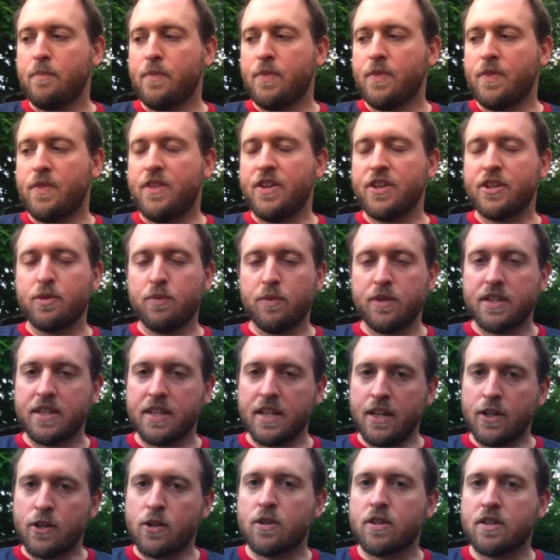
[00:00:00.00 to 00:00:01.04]
this one's
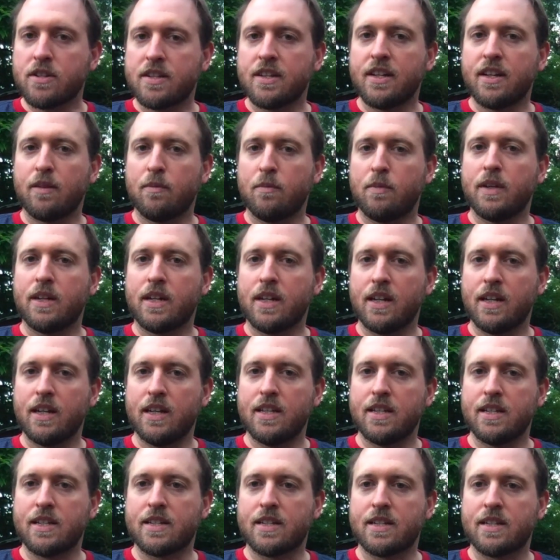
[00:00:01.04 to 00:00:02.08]
interesting
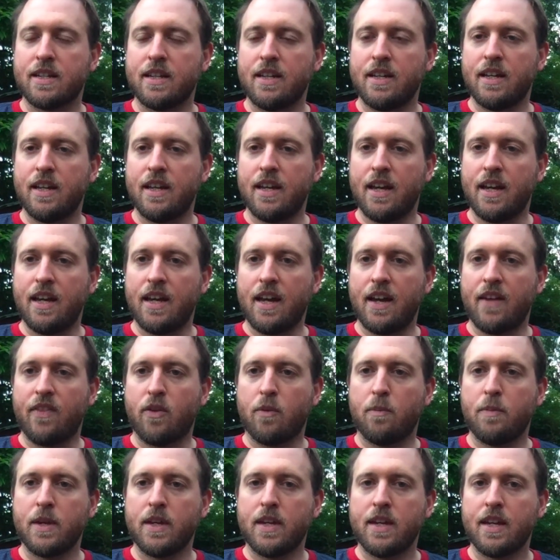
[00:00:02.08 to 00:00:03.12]
because at the
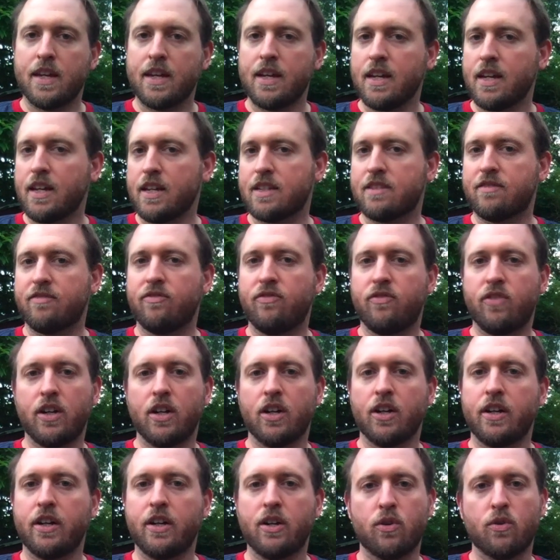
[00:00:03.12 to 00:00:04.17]
beginning it's
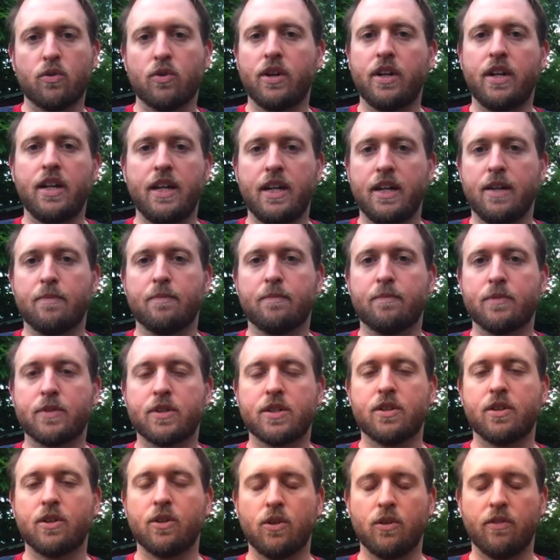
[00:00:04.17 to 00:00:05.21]
very green.
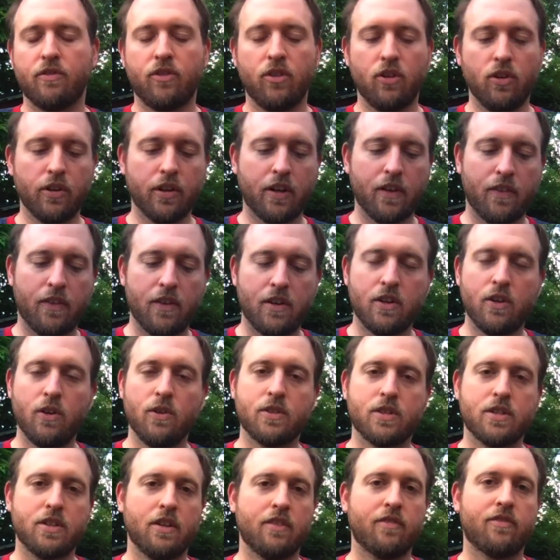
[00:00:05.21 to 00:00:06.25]
So if you look at the
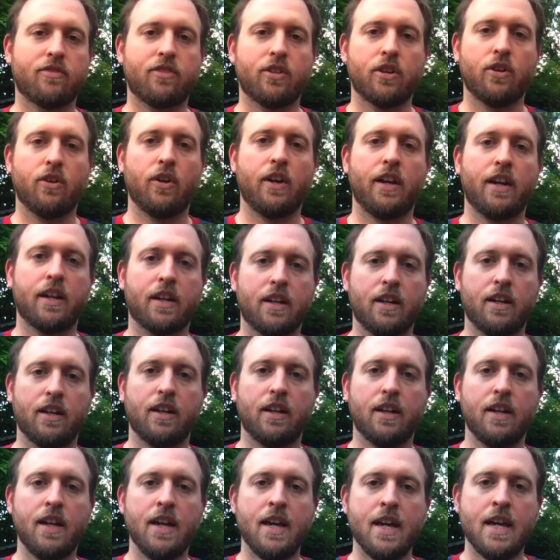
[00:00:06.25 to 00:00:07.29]
notes on Fragrantica,
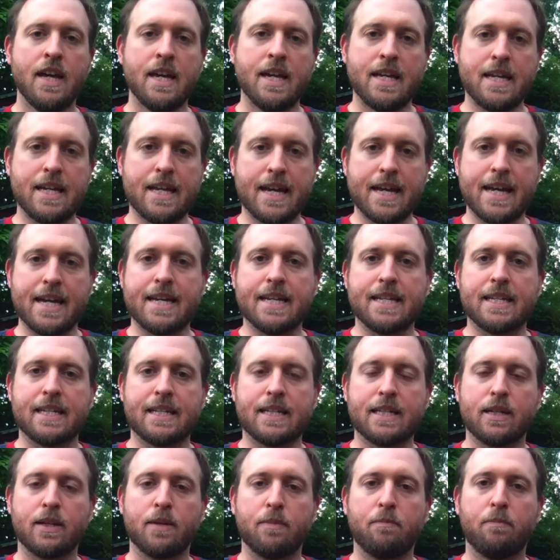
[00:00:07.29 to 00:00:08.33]
it
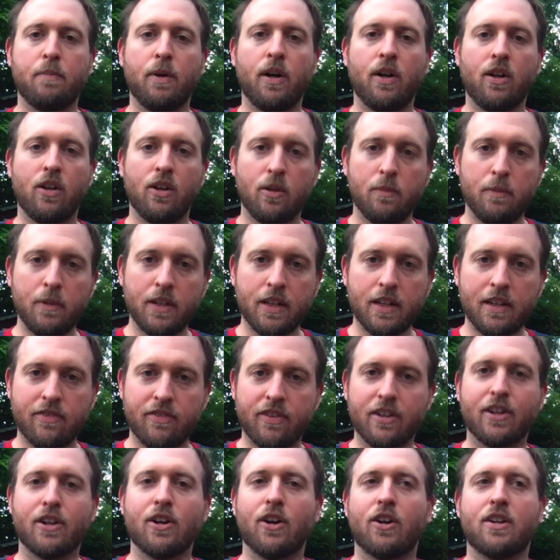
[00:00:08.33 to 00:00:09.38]
has palm leaf
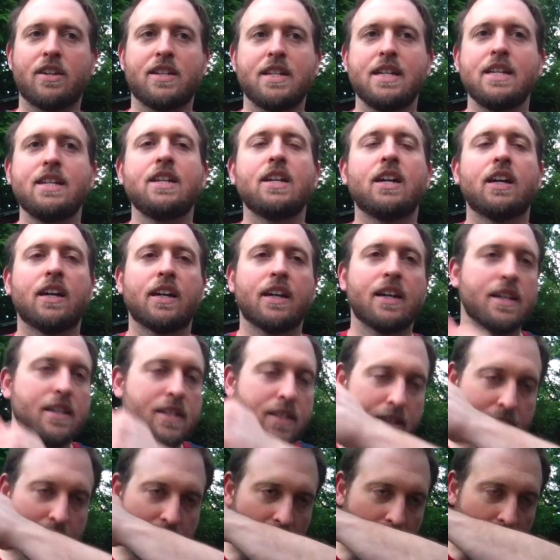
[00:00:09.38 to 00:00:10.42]
and gardenia as
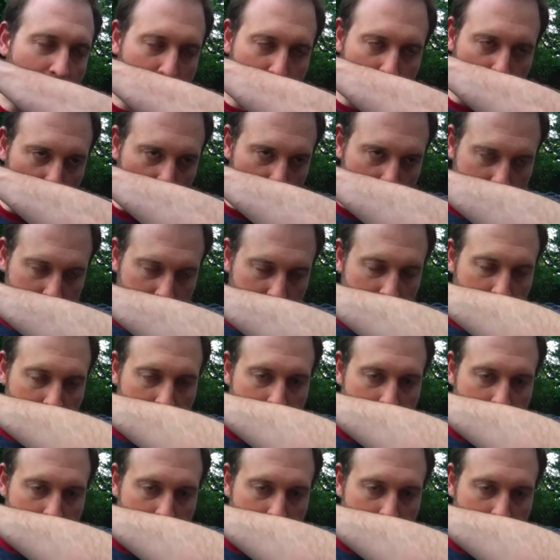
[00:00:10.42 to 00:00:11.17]
the top notes.